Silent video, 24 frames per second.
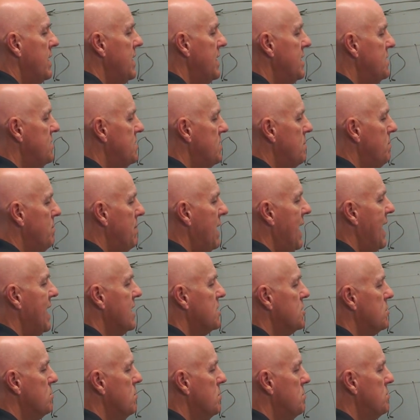is the
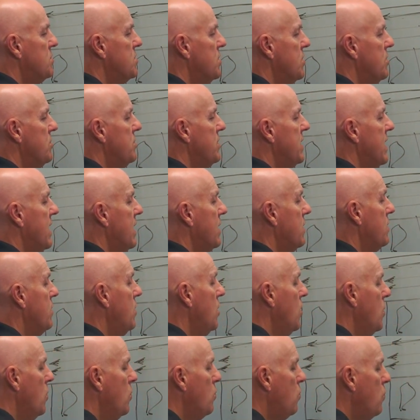maximum turn down
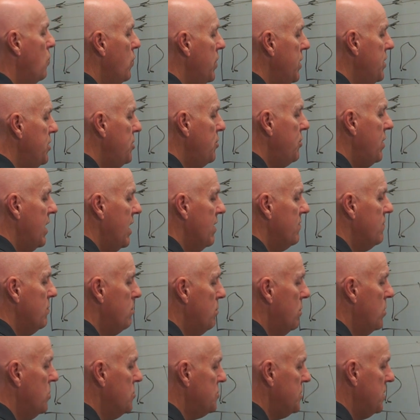when you have a
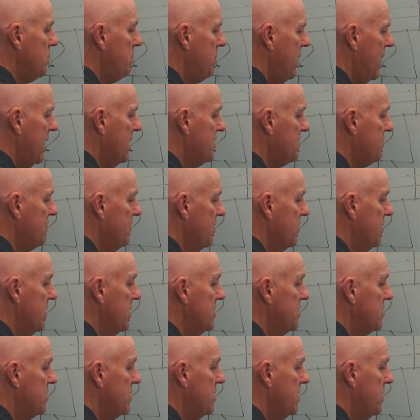multi-pass
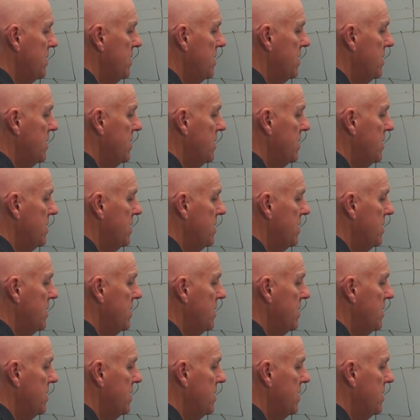furnace.